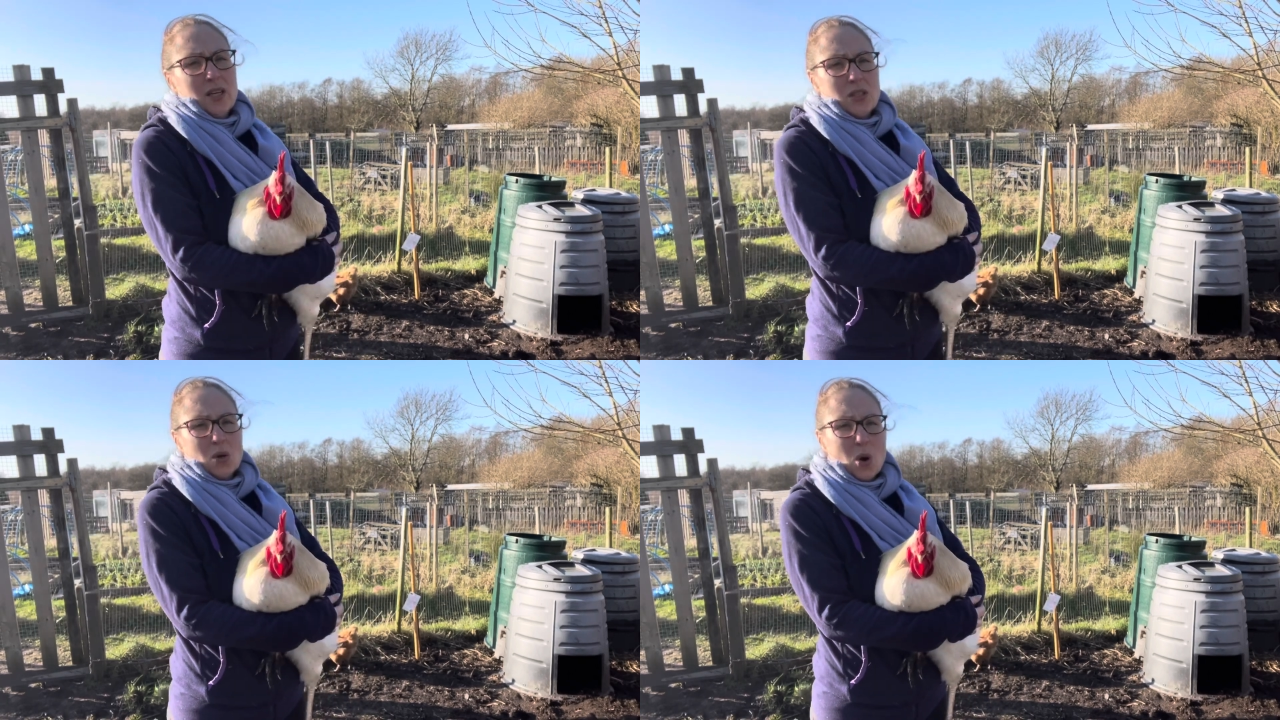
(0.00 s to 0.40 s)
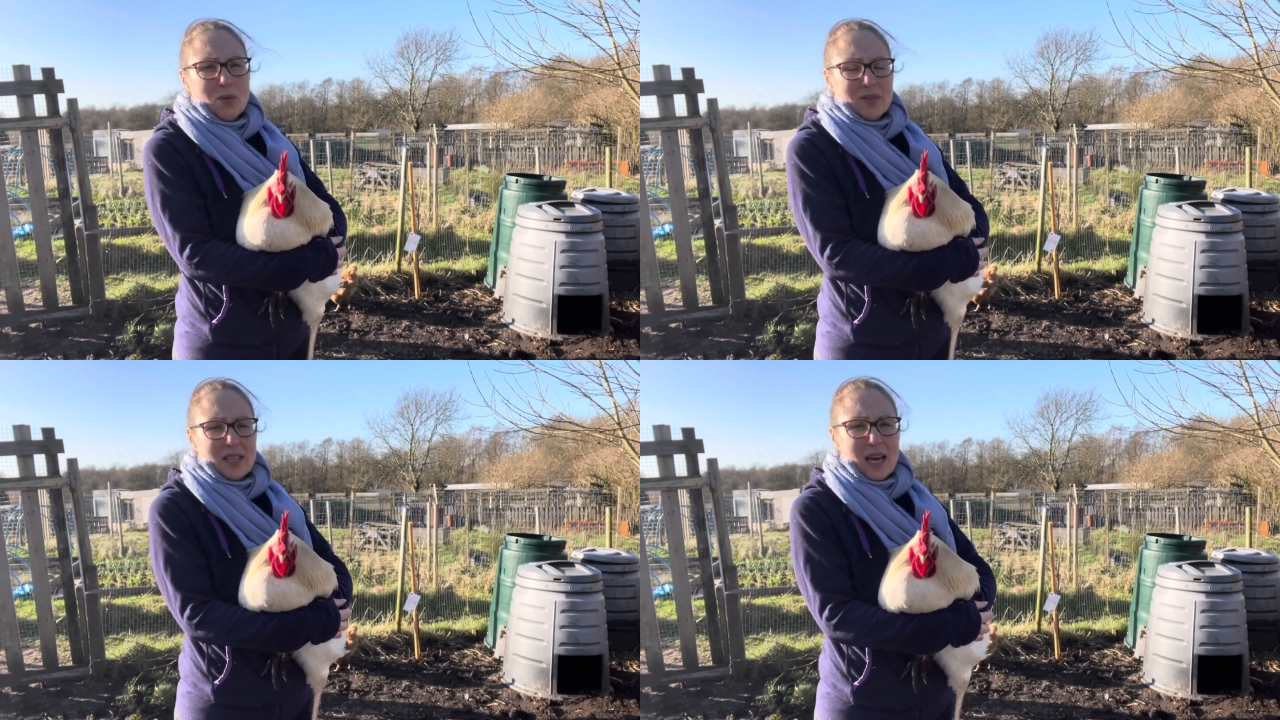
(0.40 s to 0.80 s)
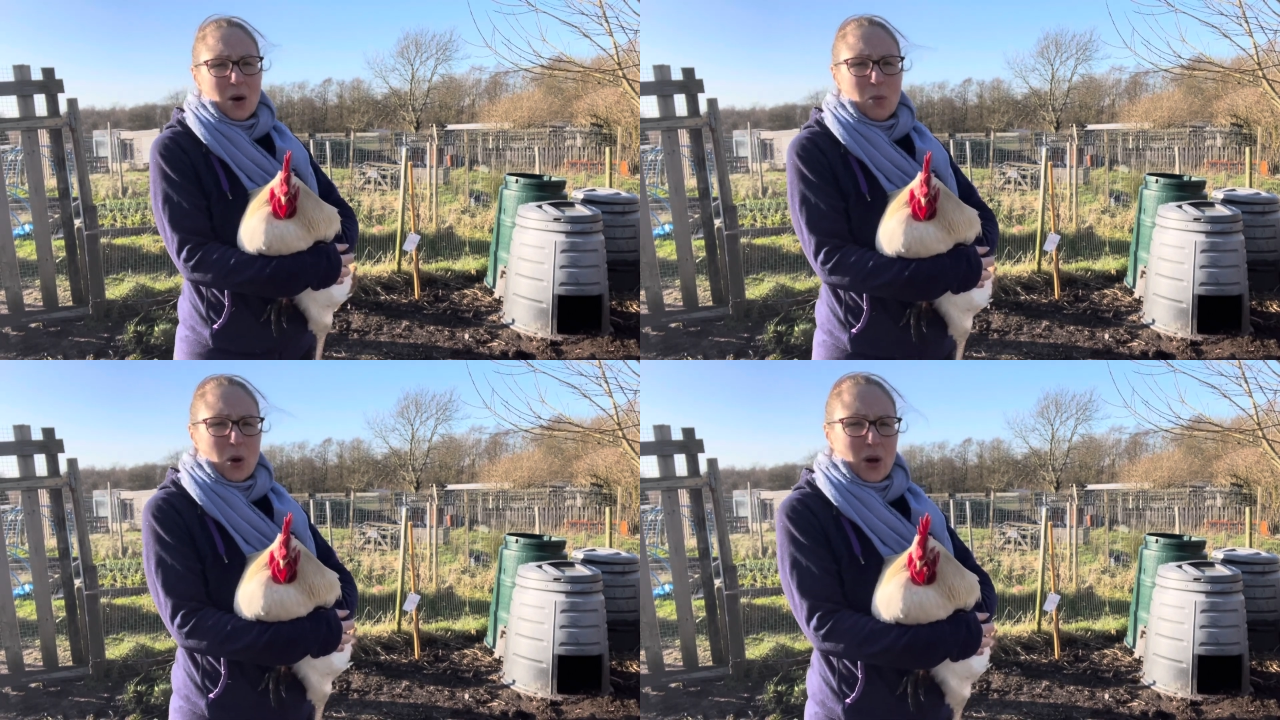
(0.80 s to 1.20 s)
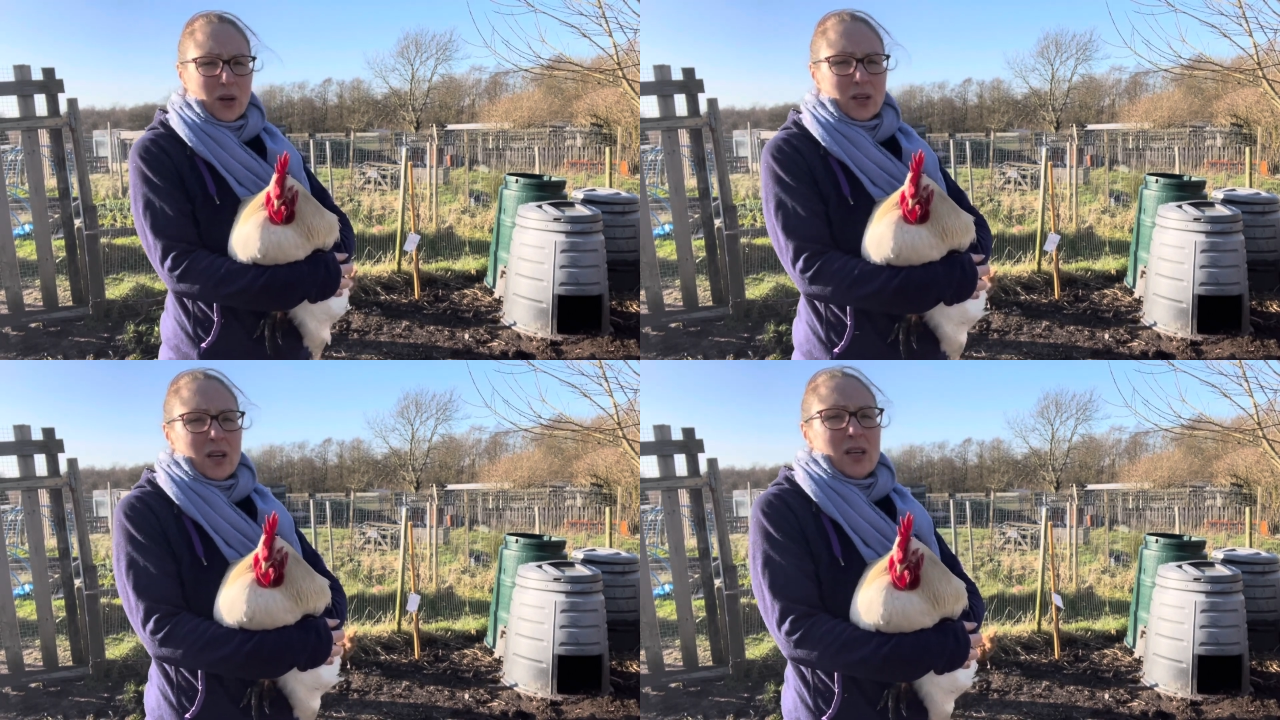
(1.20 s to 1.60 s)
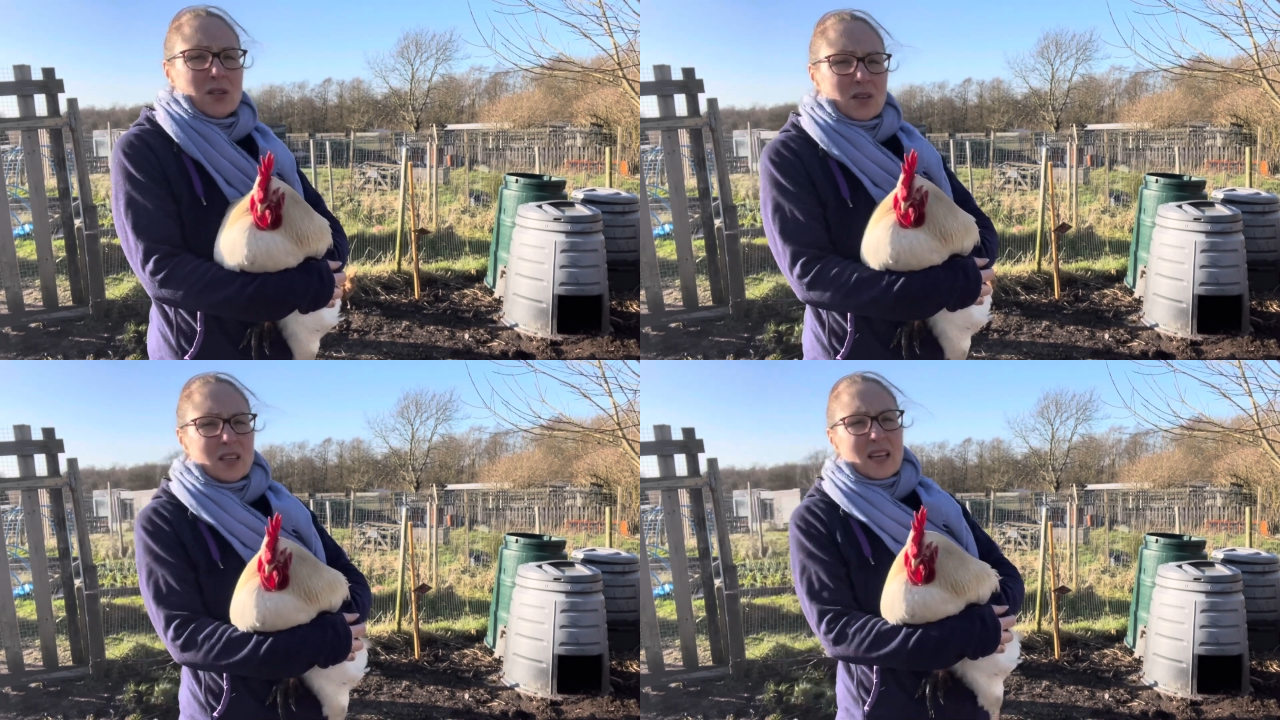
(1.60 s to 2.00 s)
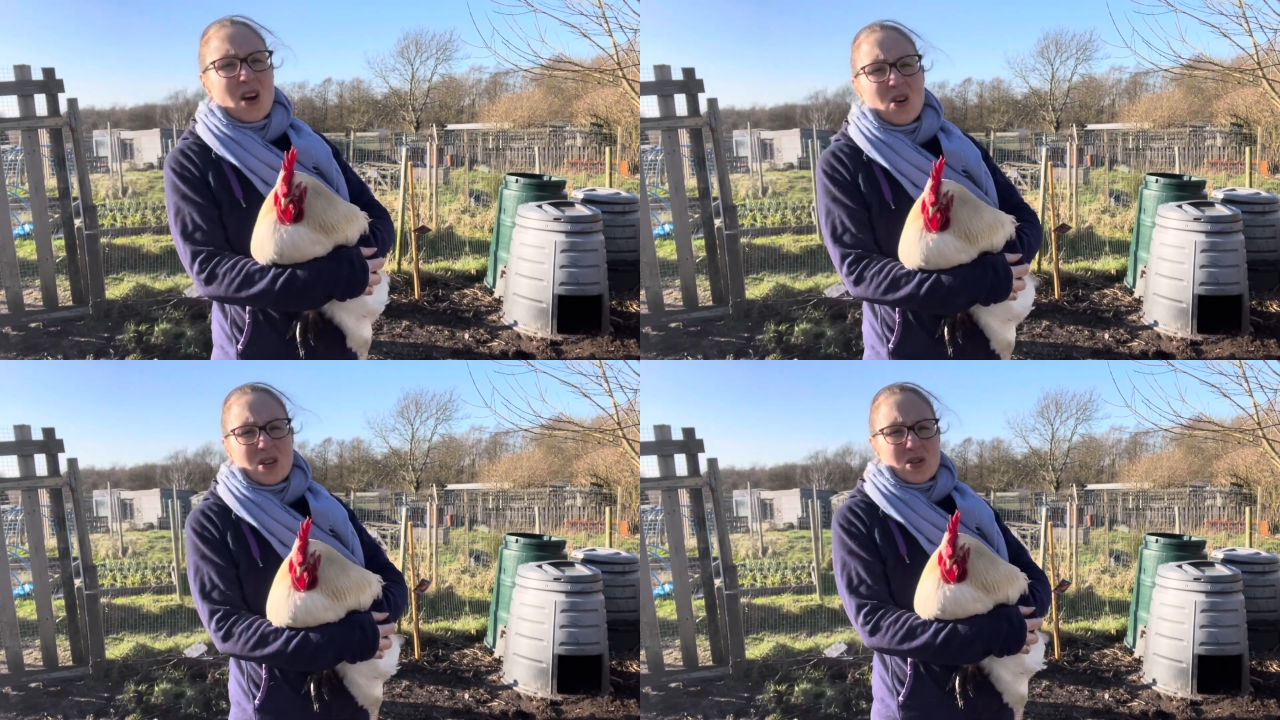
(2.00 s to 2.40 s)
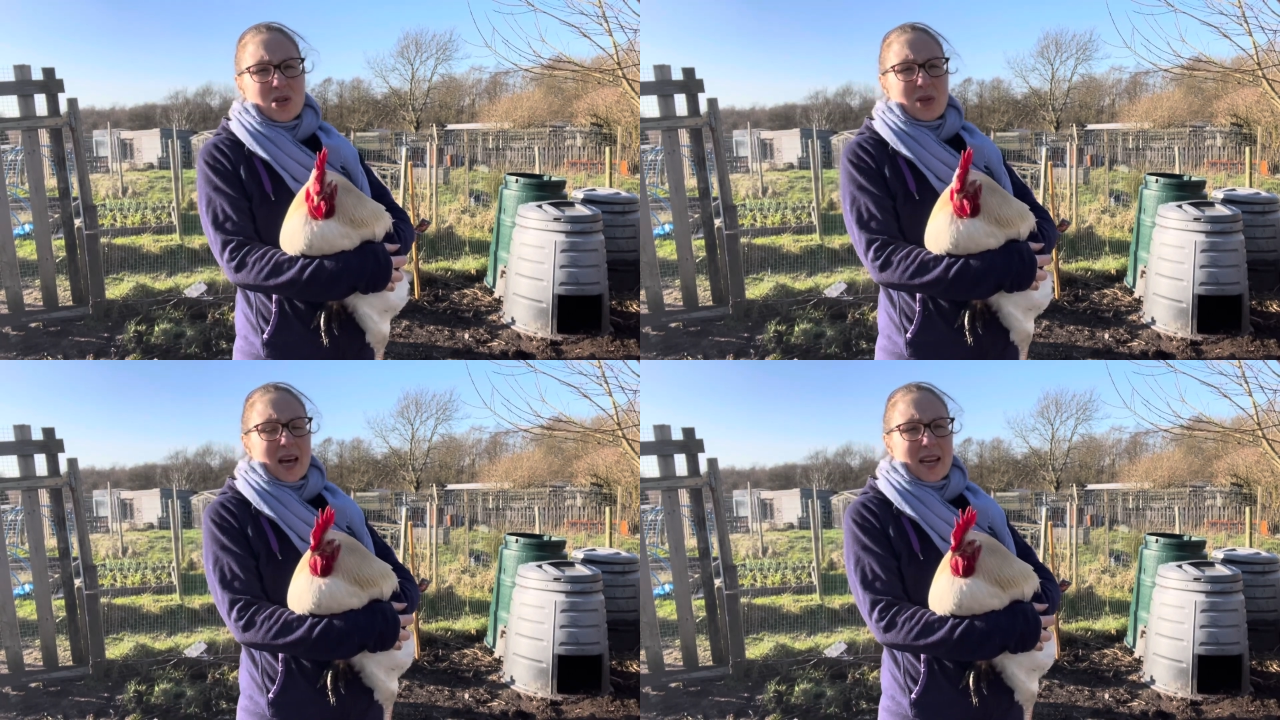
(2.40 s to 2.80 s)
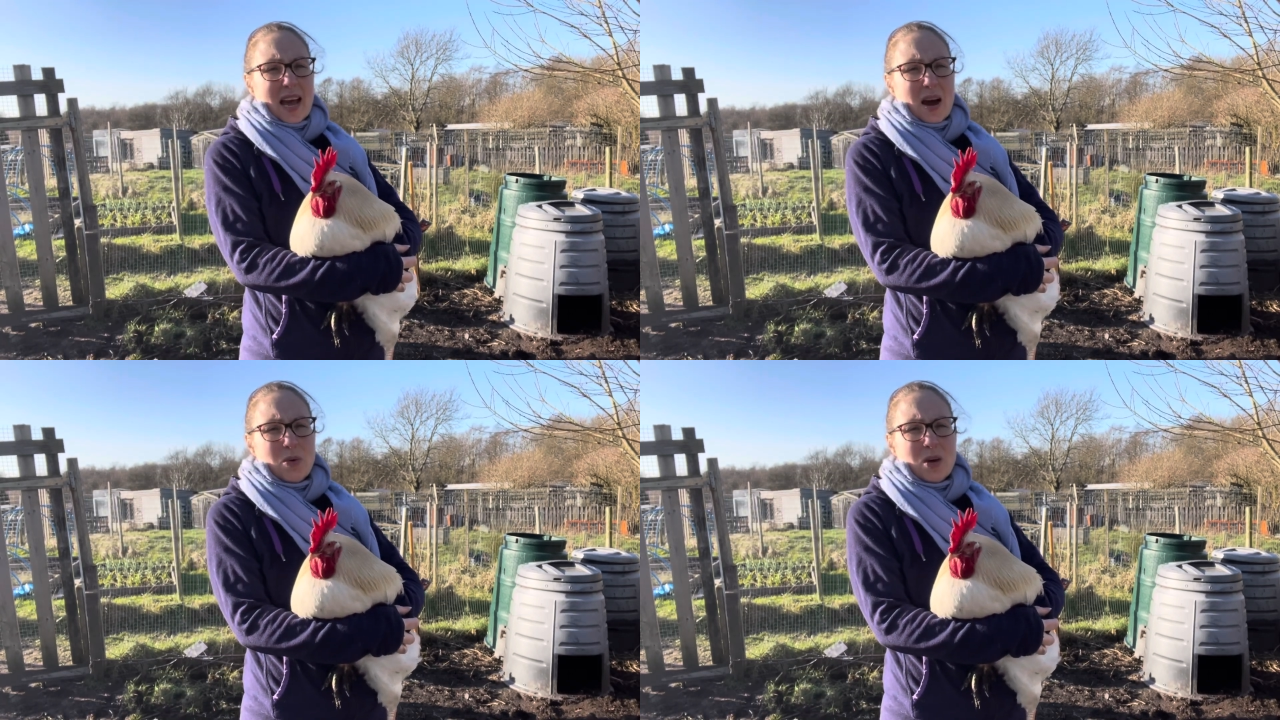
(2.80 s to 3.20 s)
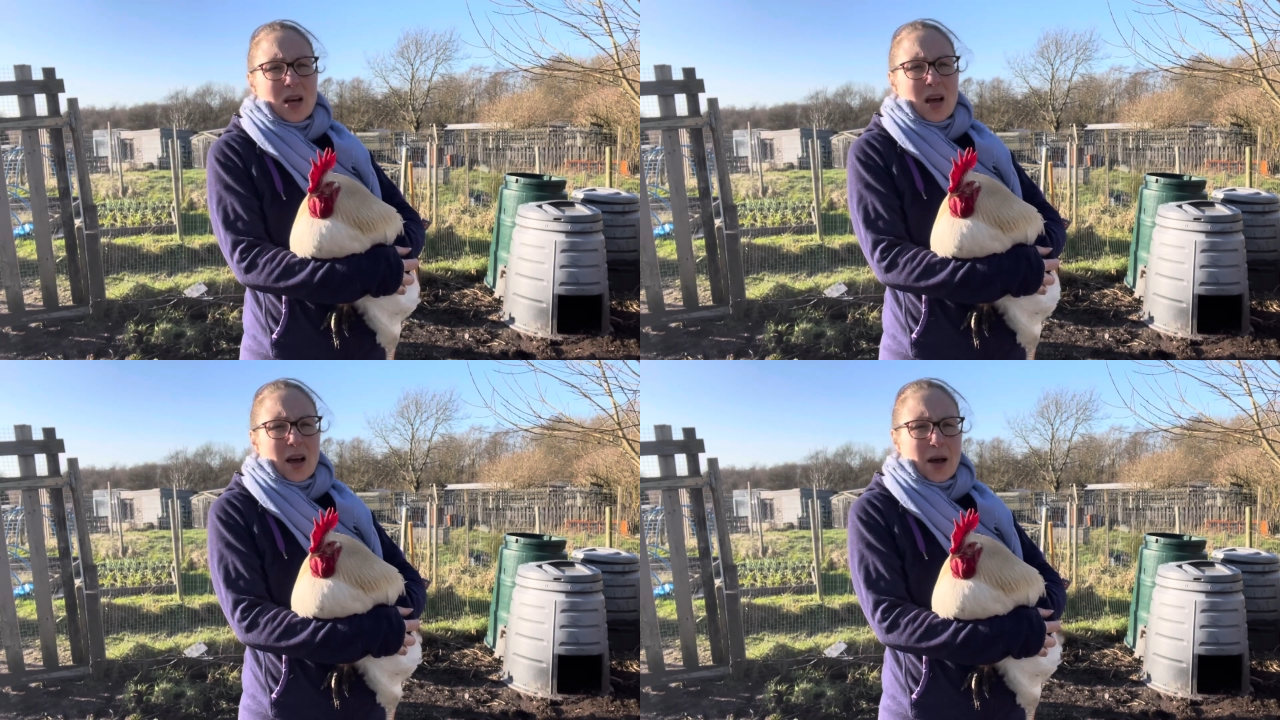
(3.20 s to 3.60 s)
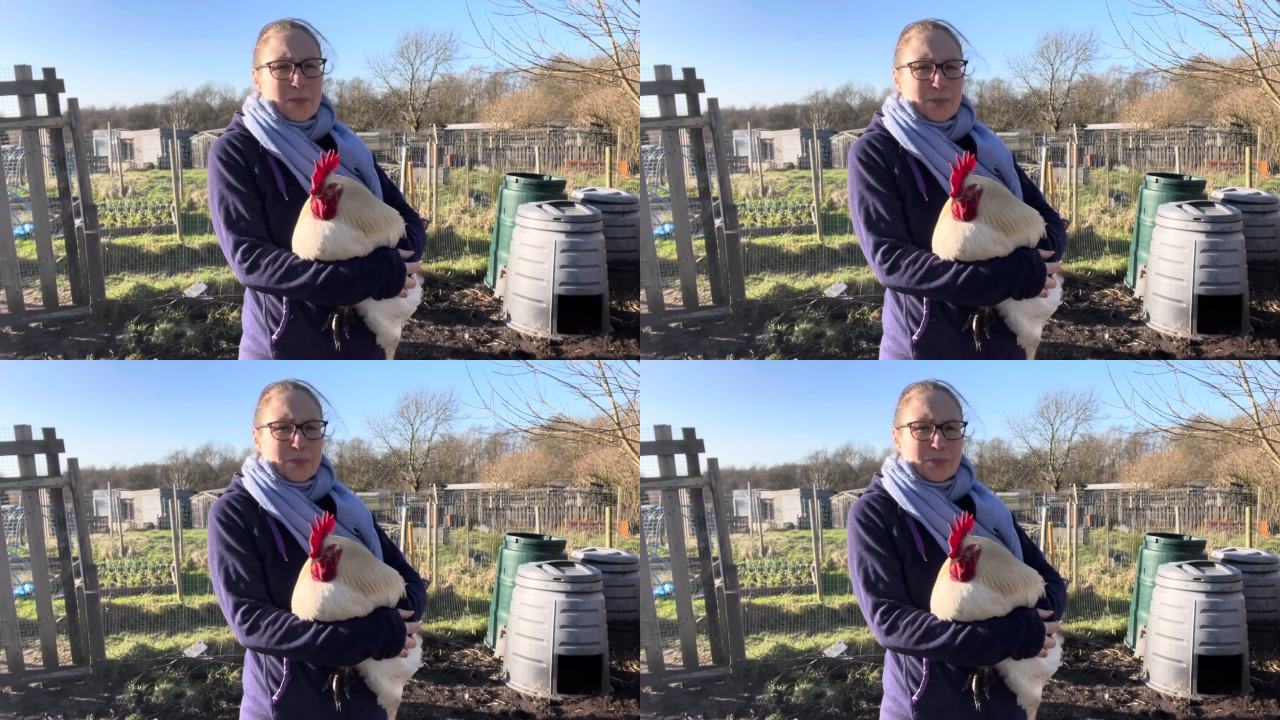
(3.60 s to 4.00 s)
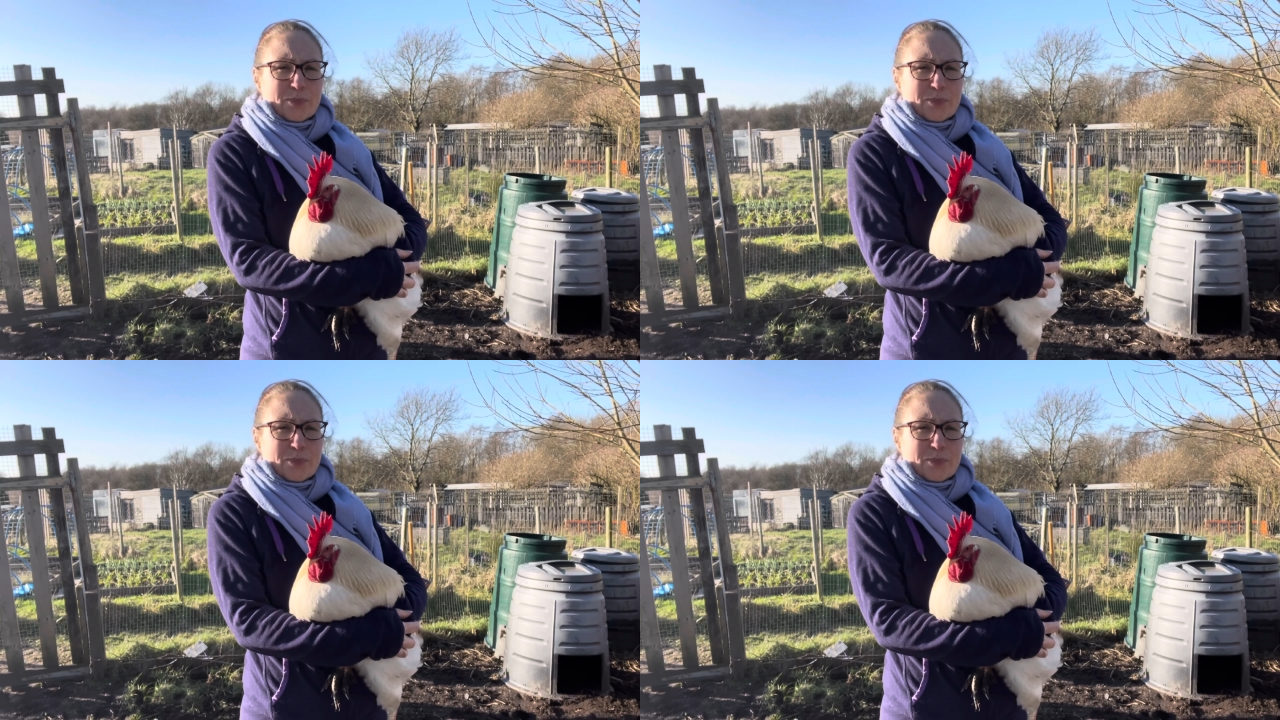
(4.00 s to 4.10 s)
So hopefully that'll work. So I'm going to get on and do that now, and